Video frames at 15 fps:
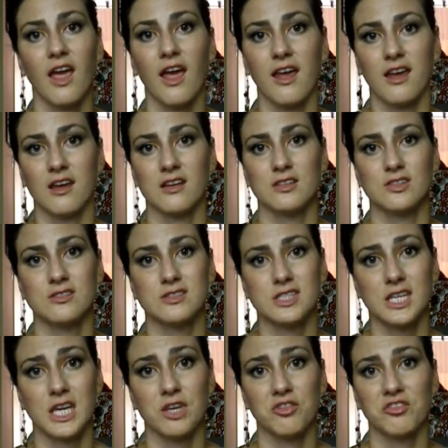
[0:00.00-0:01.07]
and
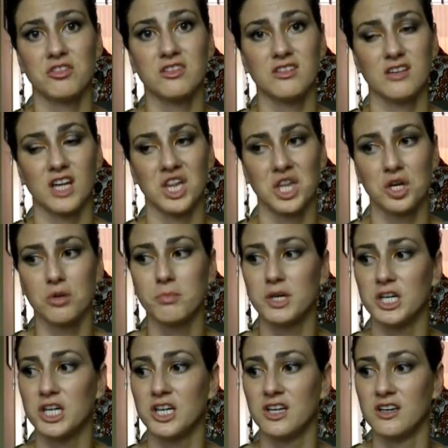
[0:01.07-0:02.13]
killed a little
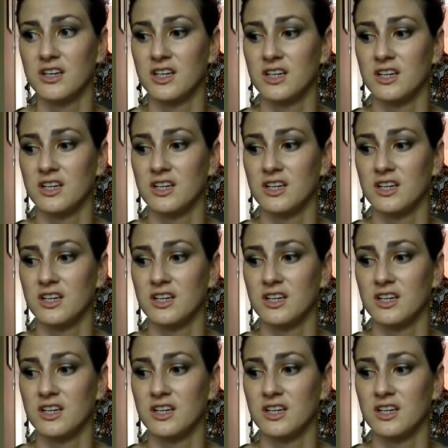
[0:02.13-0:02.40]
bird,